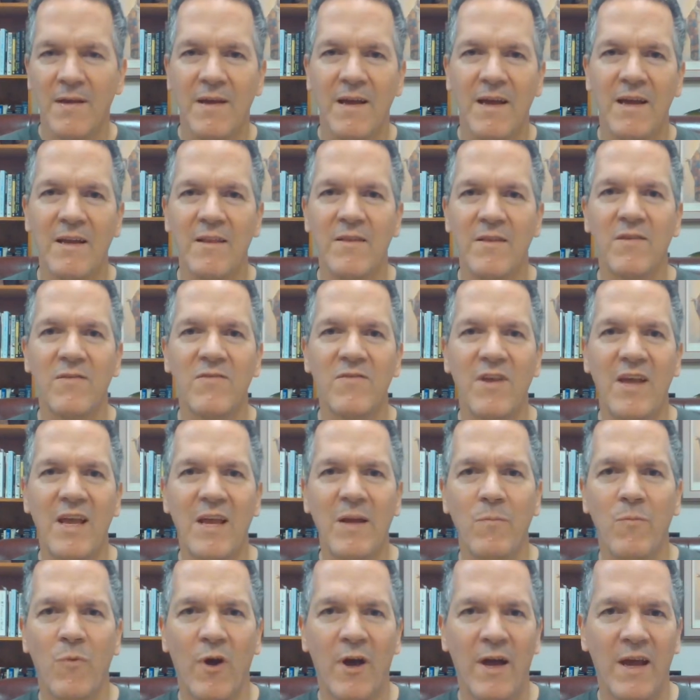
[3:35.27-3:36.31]
And in the
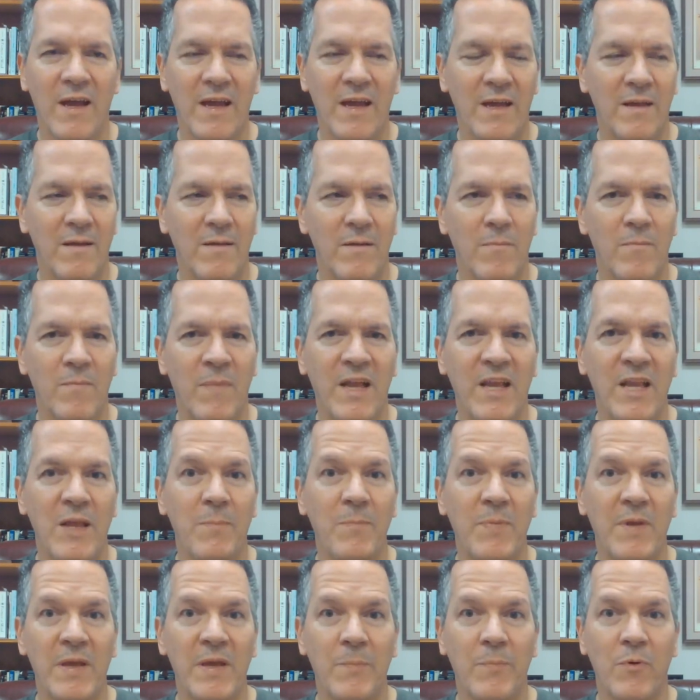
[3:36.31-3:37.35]
same way, many
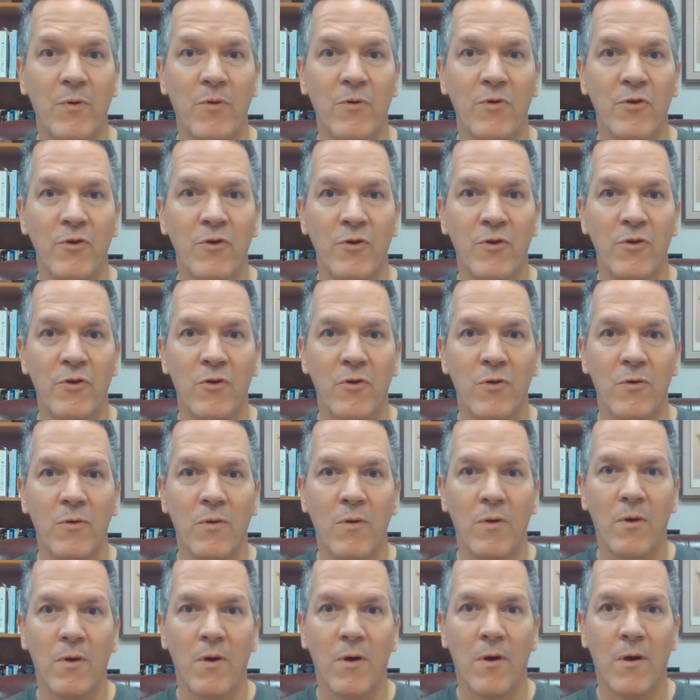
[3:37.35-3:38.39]
people
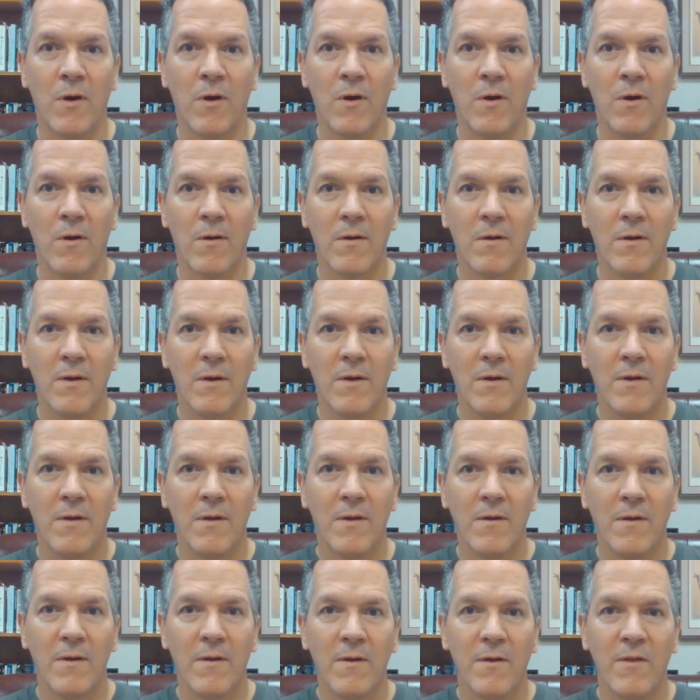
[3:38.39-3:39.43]
who are
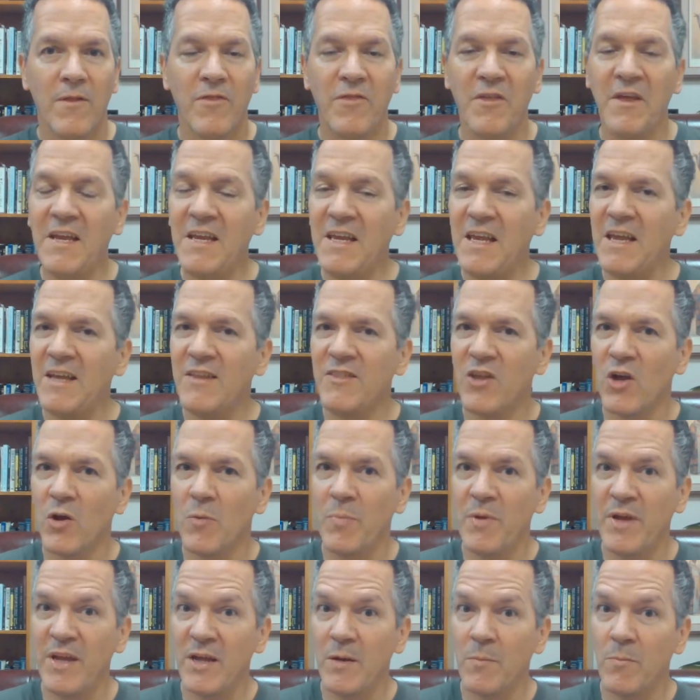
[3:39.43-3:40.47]
thinking they're
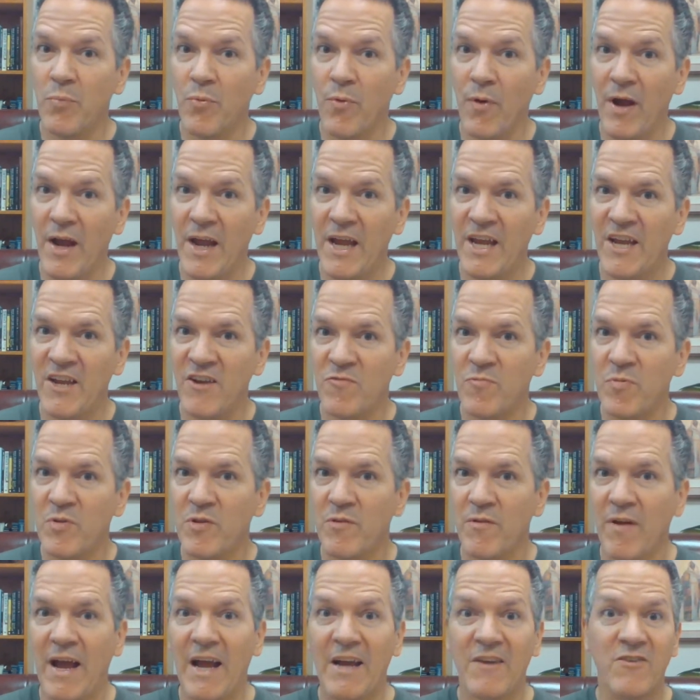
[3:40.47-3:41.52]
being brave, but
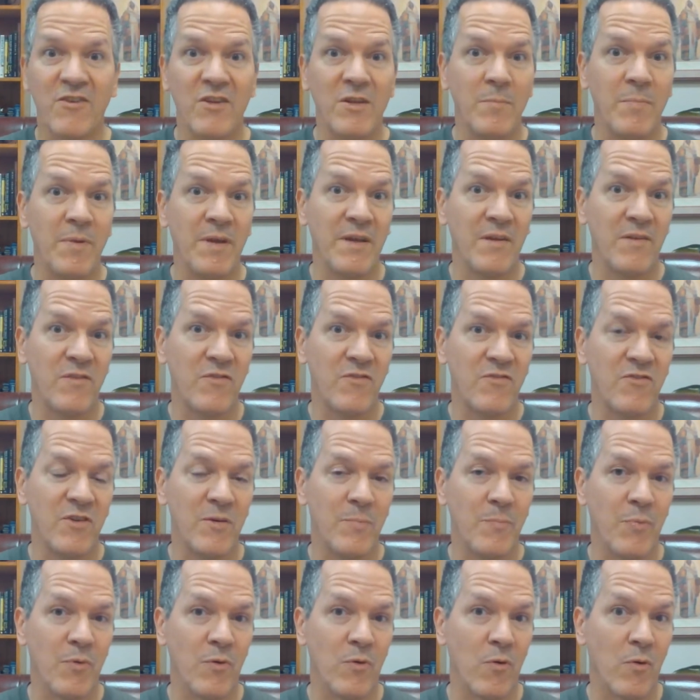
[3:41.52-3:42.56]
they're actually being
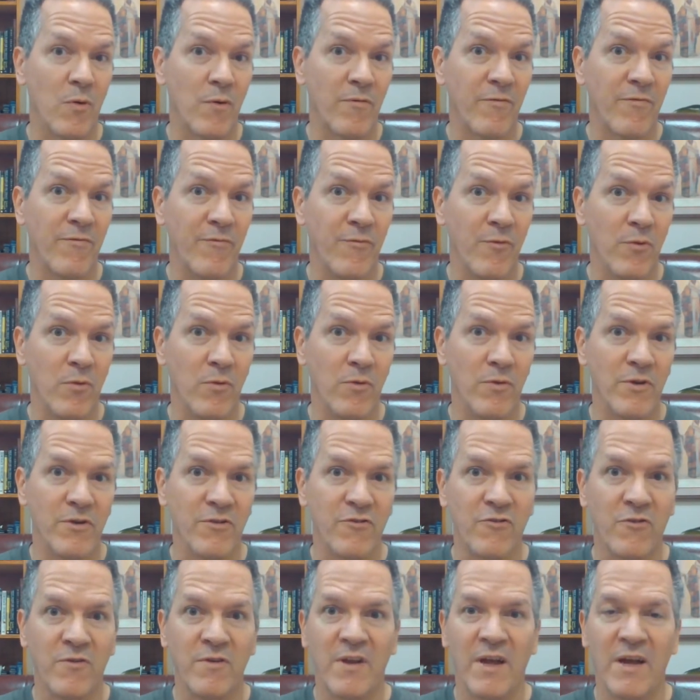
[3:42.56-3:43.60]
simple or
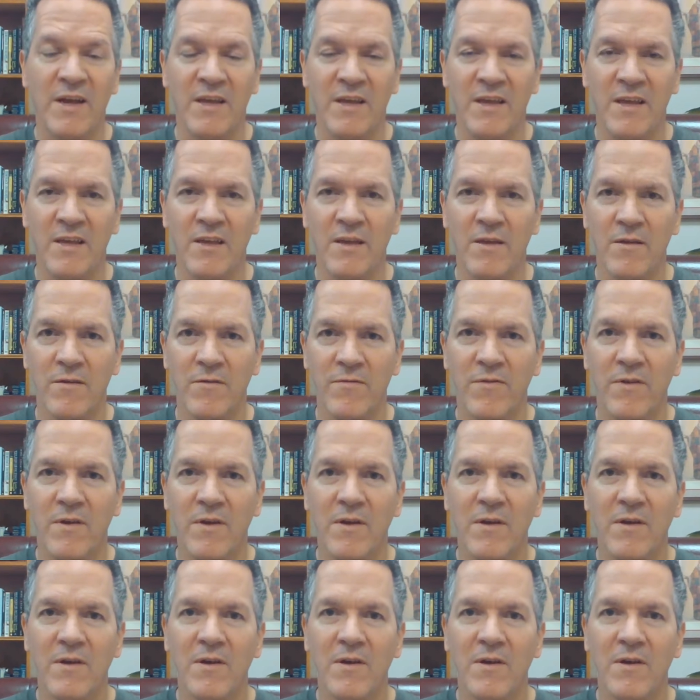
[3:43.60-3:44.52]
foolish or naive,